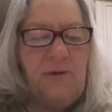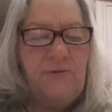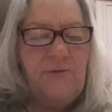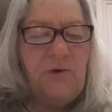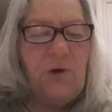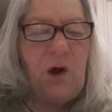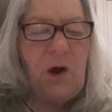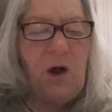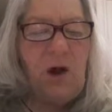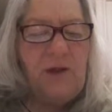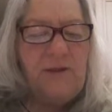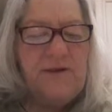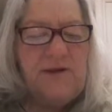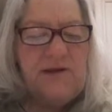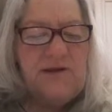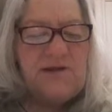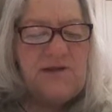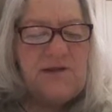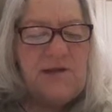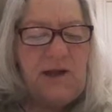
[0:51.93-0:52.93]
for all
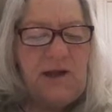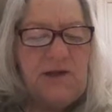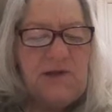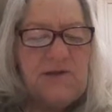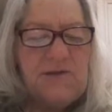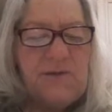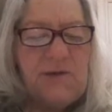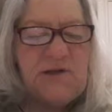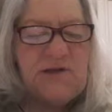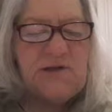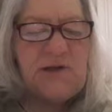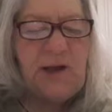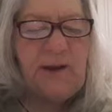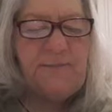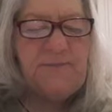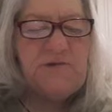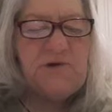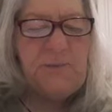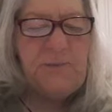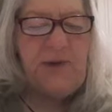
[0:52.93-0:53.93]
these things must
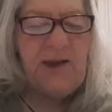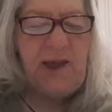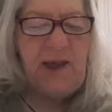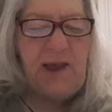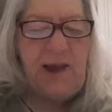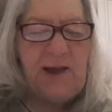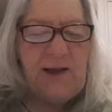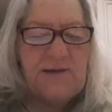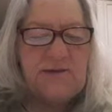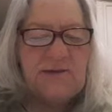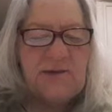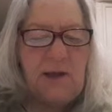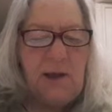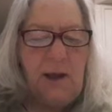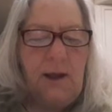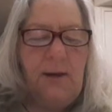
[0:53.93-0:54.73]
come to pass,